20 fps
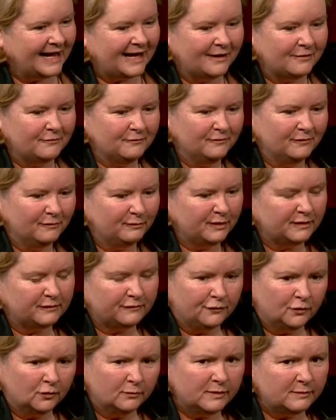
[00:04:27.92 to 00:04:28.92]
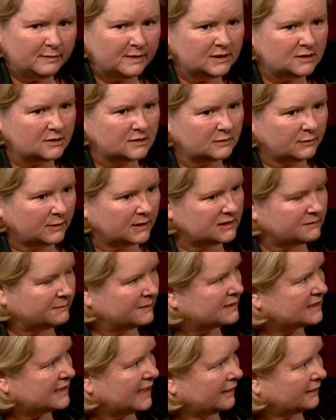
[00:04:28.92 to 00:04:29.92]
Um, but Formby Beach is quite
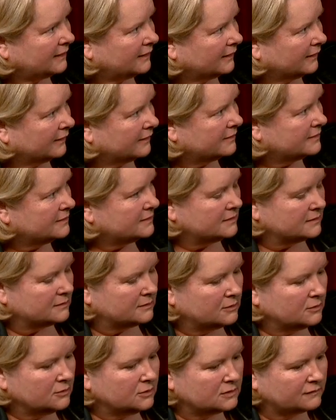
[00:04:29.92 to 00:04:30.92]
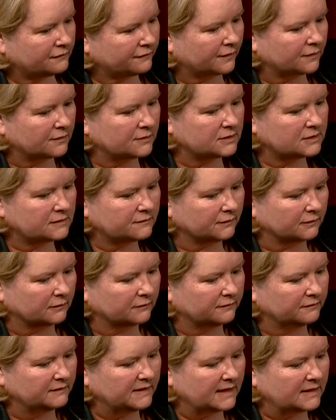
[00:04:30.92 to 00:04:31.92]
spectacular. There's this huge forest full
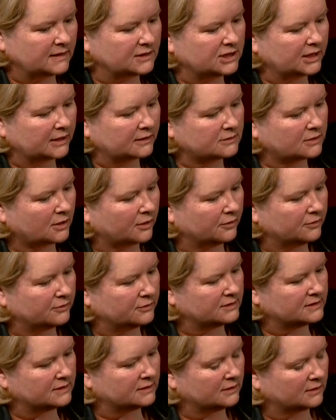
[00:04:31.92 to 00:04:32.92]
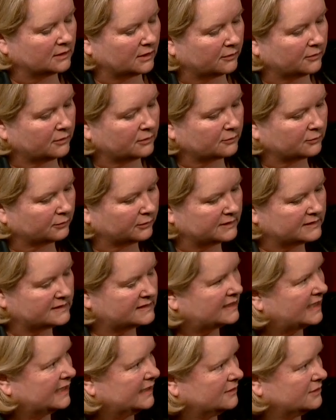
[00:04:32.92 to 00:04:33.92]
of natterjack toads, and you go through all these
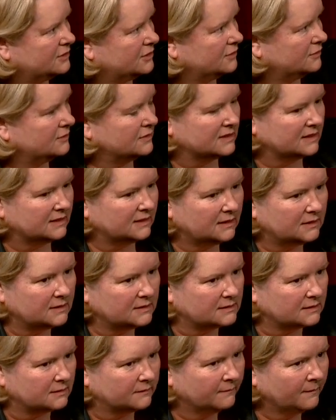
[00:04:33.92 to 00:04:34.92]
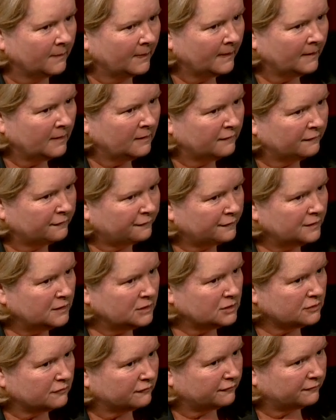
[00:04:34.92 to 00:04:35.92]
sand dunes, and then there's a
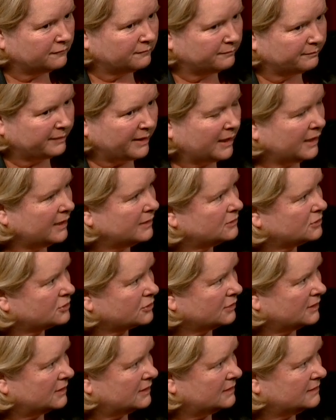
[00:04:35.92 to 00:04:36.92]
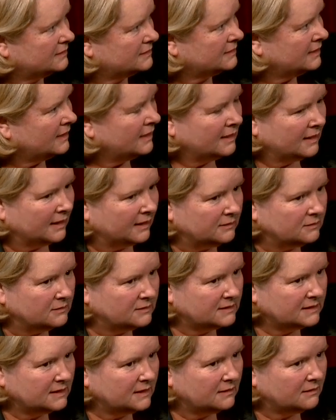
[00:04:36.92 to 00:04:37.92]
fringe of pine trees, and you
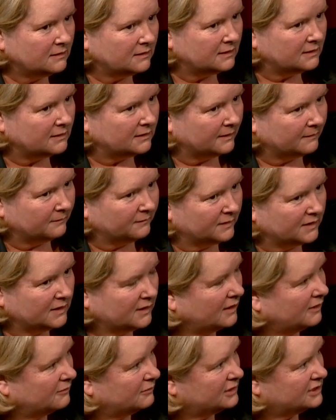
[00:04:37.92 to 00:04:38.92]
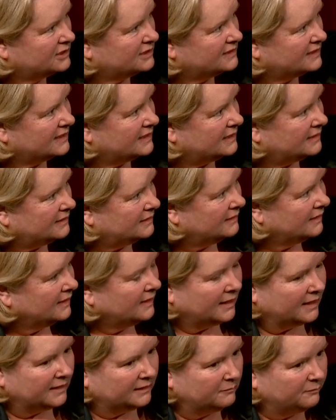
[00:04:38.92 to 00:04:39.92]
see the, um, the Irish Sea
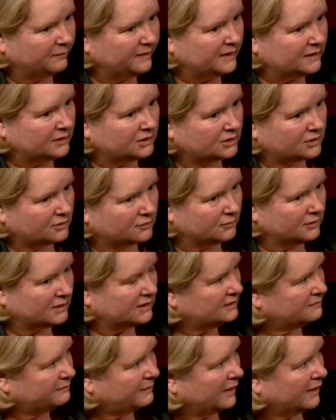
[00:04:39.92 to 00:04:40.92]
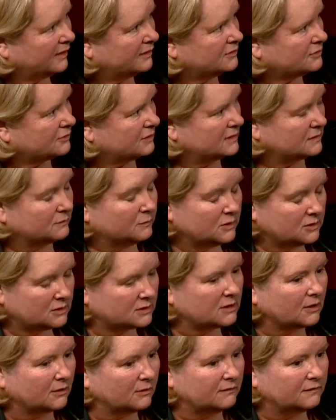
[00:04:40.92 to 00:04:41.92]
and the beach through these pine trees. And we used
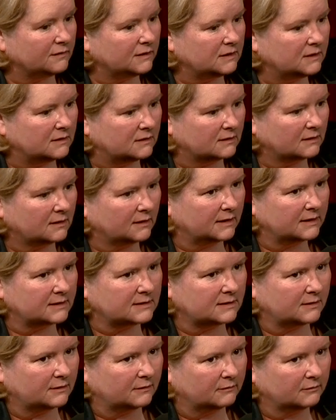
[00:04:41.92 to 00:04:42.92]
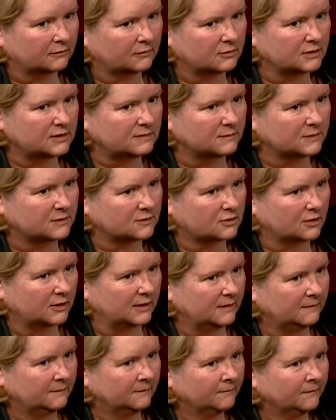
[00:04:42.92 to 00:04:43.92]
to go every year to collect our Christmas
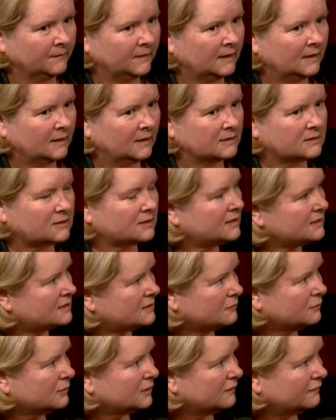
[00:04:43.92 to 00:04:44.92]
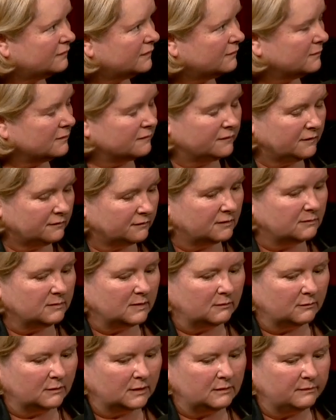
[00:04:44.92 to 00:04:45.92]
tree. So that's a really vivid
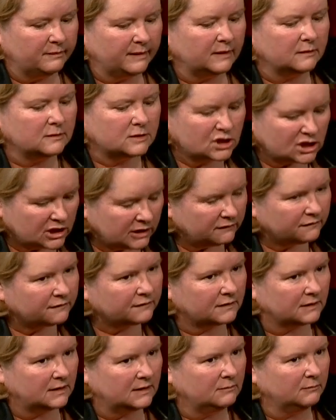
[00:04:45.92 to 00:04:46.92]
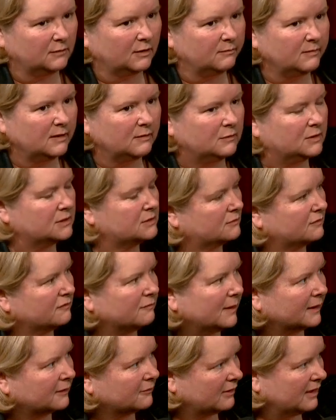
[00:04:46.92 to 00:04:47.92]
memory, but chiefly my memories are of
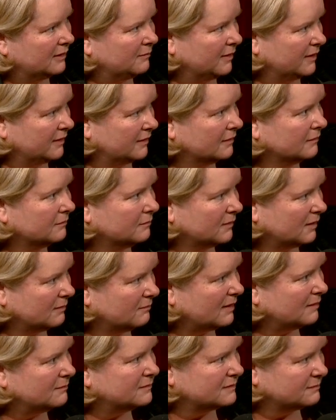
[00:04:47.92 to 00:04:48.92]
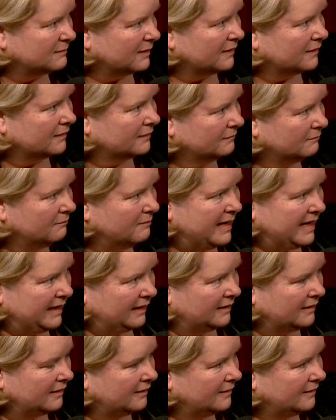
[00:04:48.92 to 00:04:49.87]
my grandmother, my mum's mother, Meg.